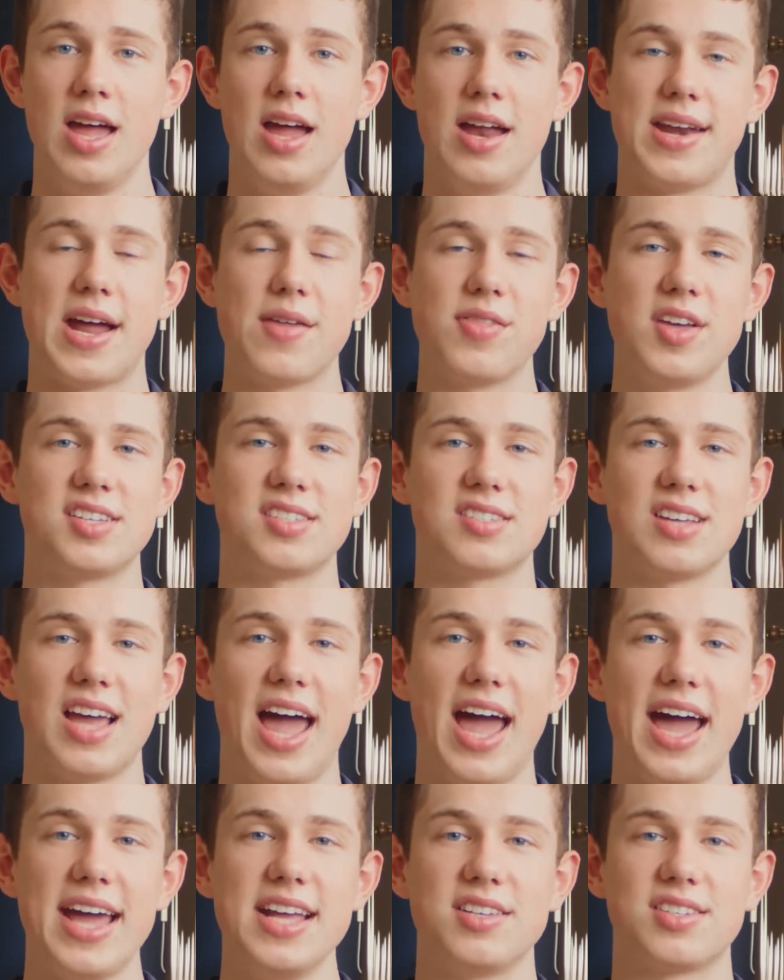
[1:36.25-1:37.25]
Now this
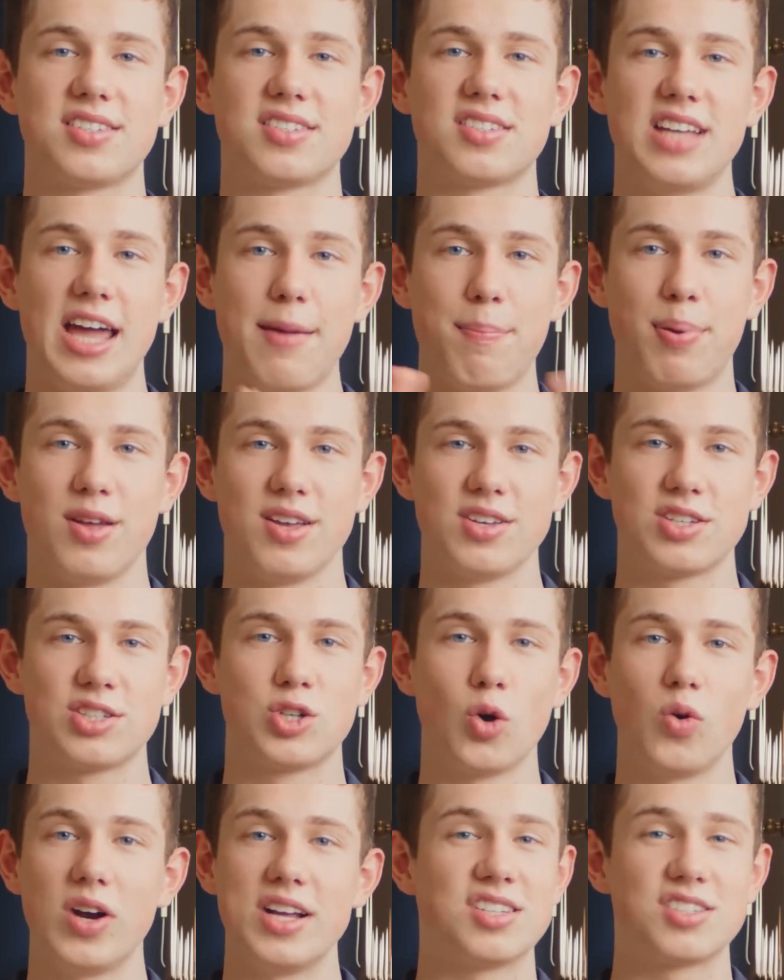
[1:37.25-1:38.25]
8-step
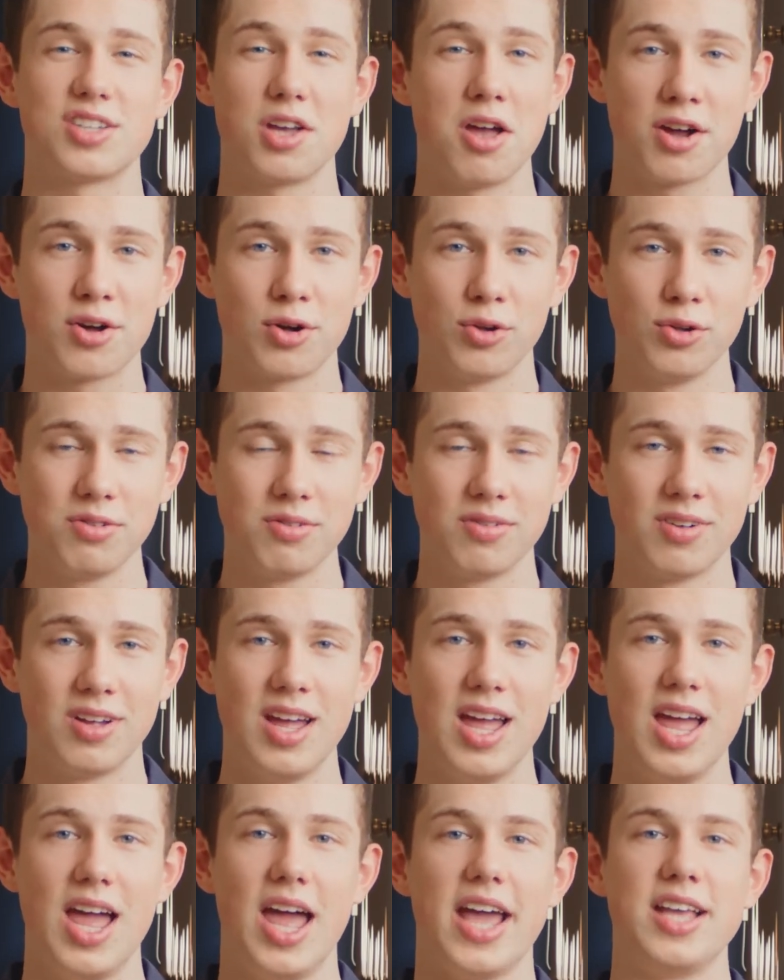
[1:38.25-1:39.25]
story circle
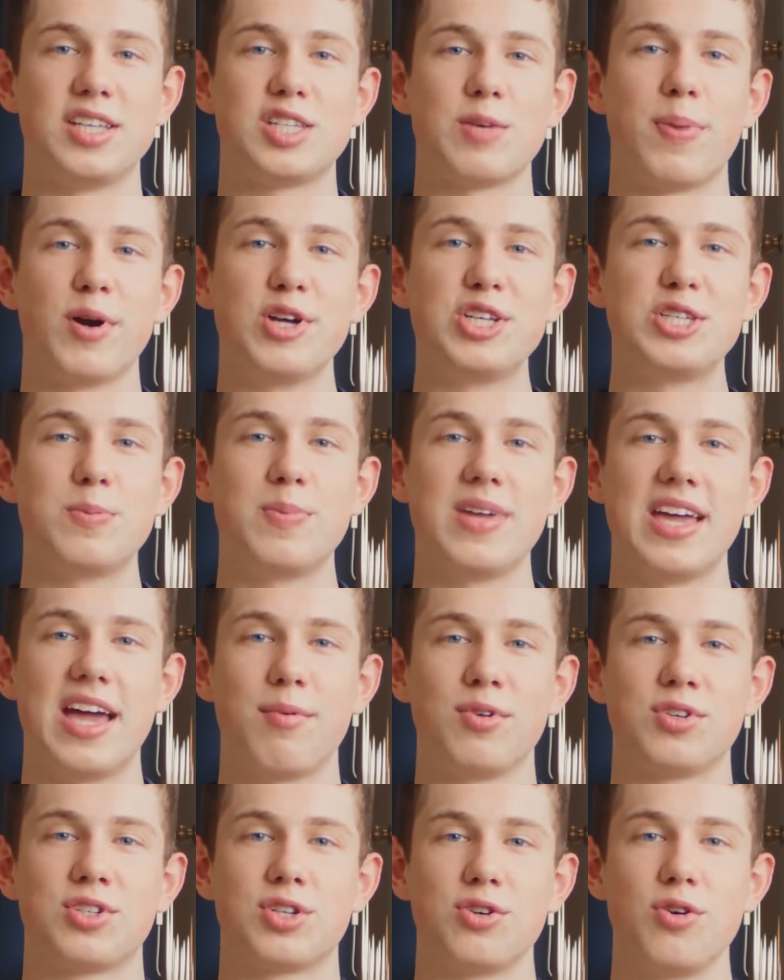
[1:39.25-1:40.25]
is supposed to be
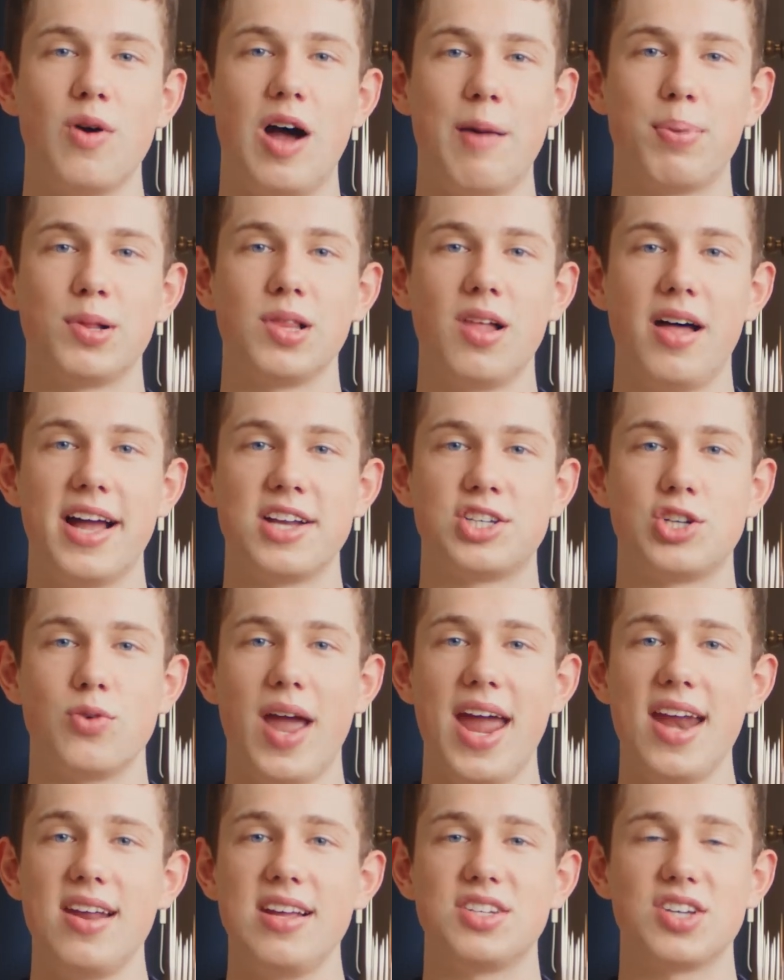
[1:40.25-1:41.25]
able to apply to
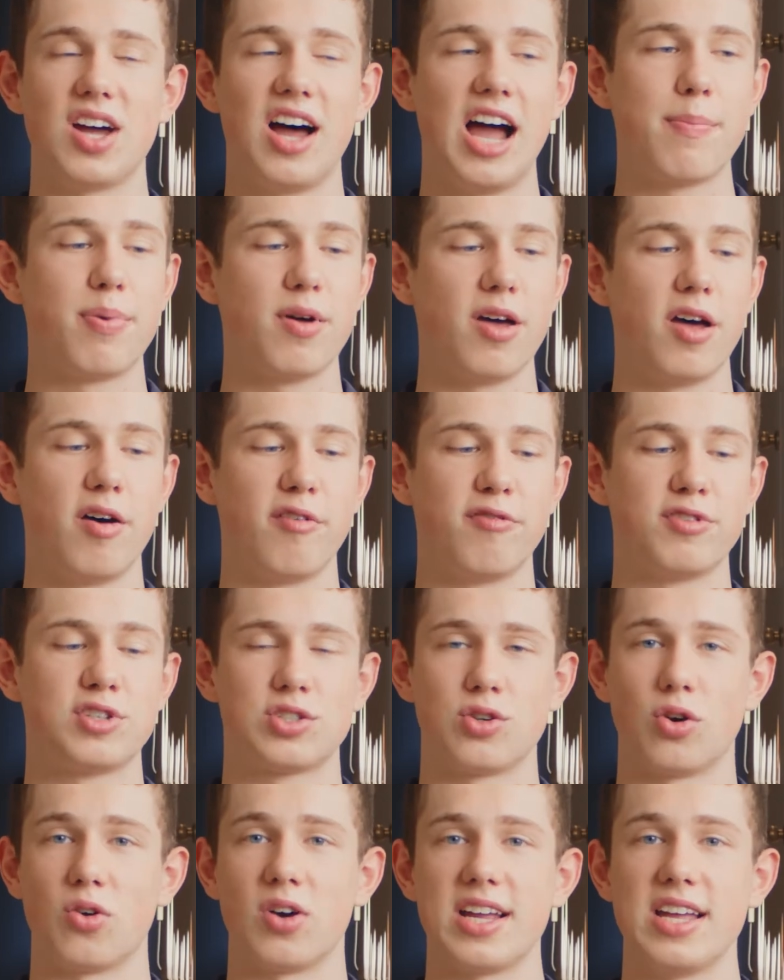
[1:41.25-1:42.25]
any type of
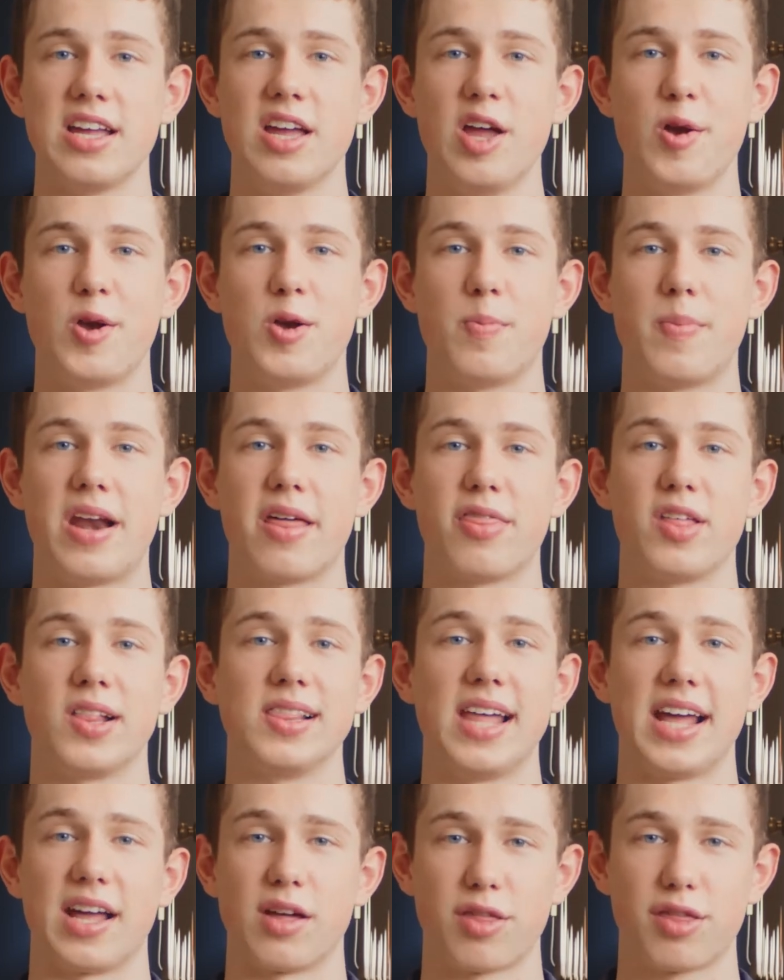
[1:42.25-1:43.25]
story, no matter the
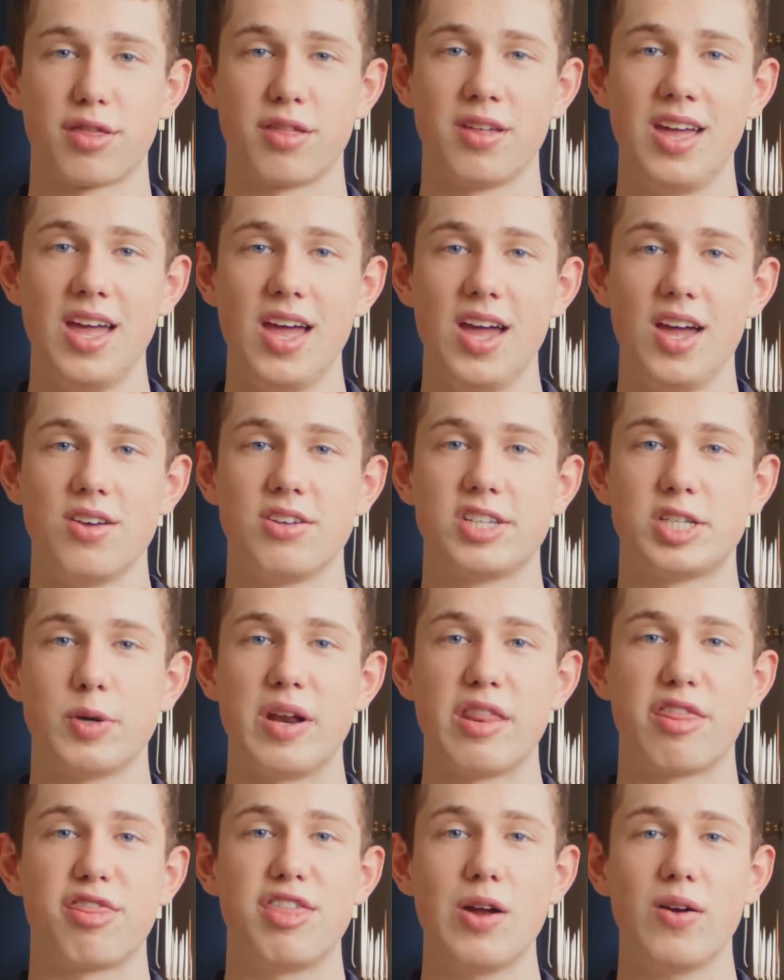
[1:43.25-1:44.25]
length. So
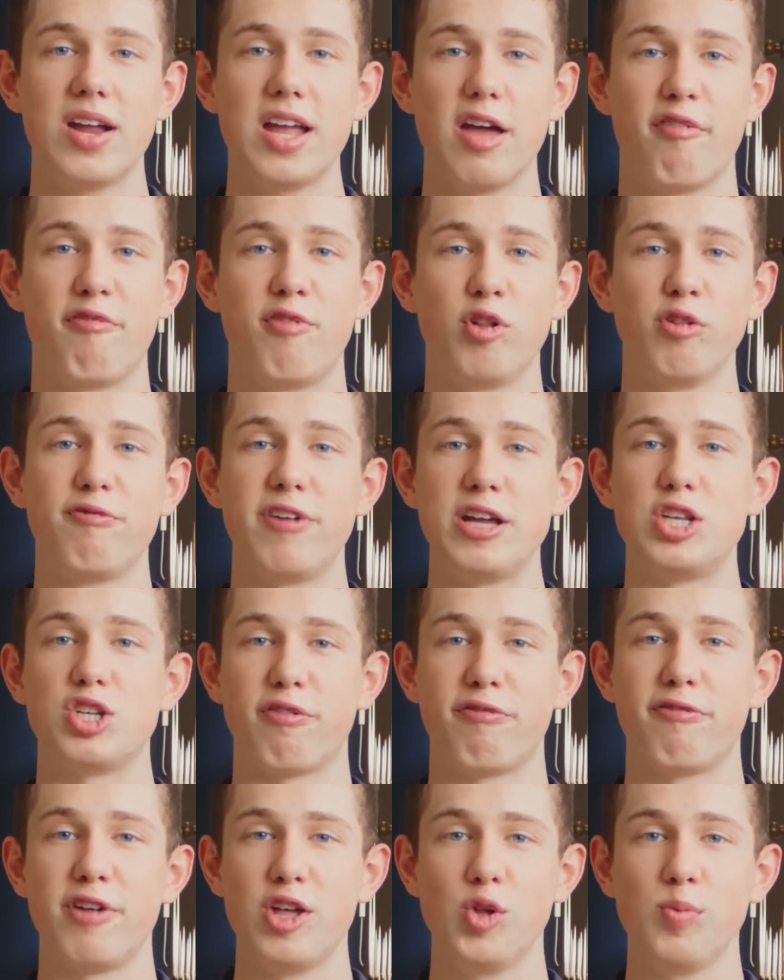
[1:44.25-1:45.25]
in theory, a full feature
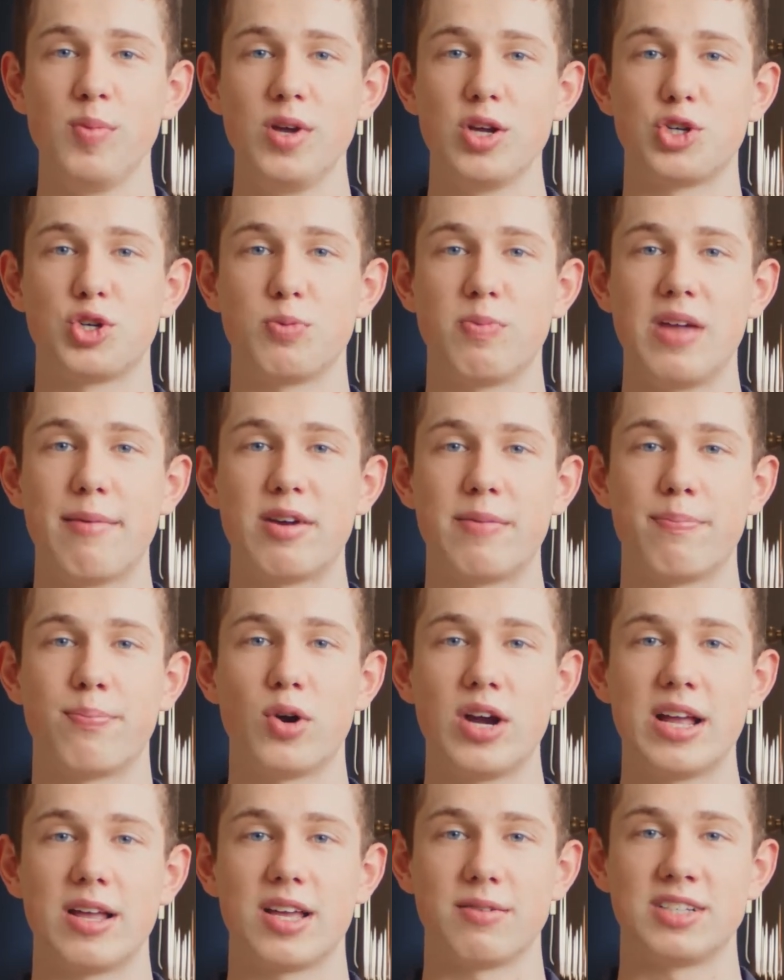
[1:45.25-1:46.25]
film should be able to
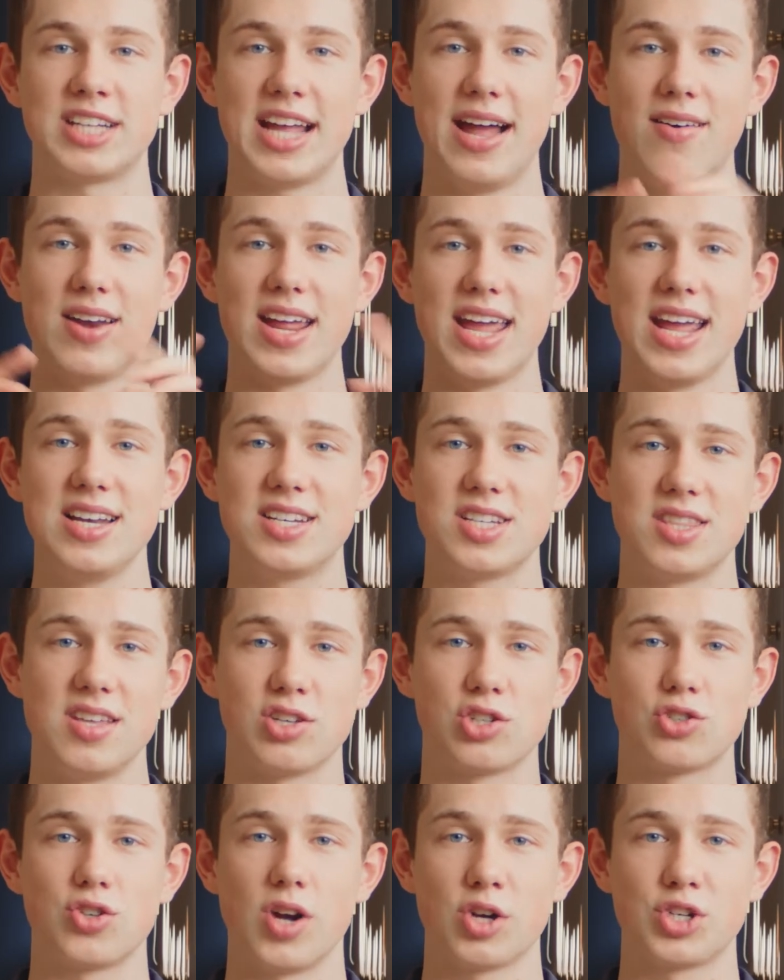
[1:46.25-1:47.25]
break down into
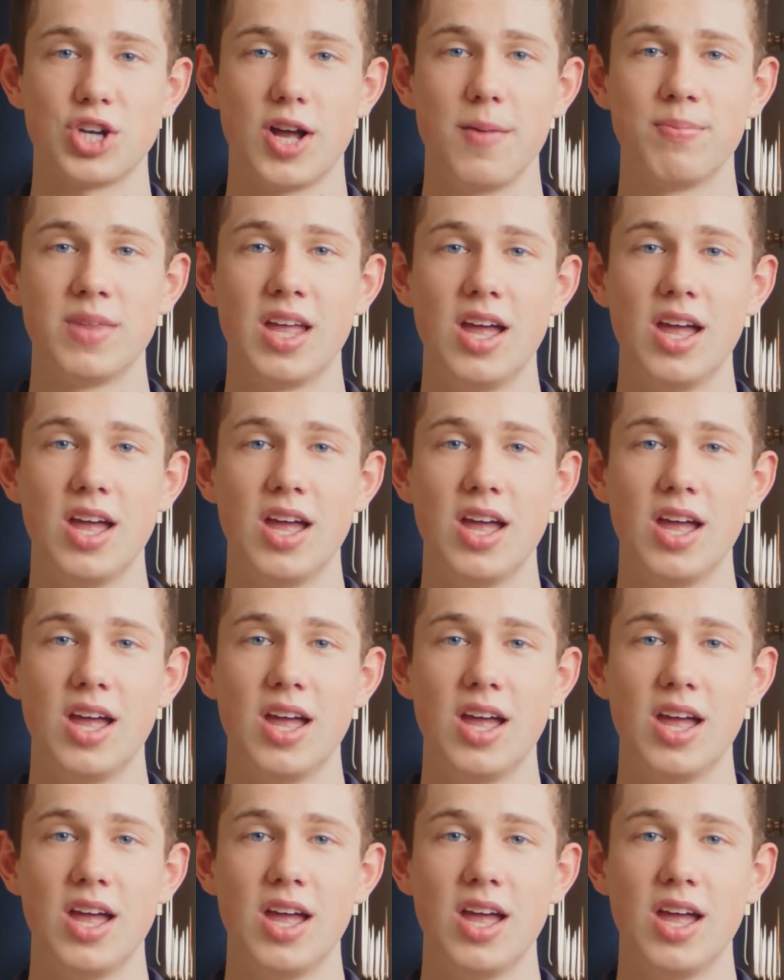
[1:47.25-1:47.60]
this structure.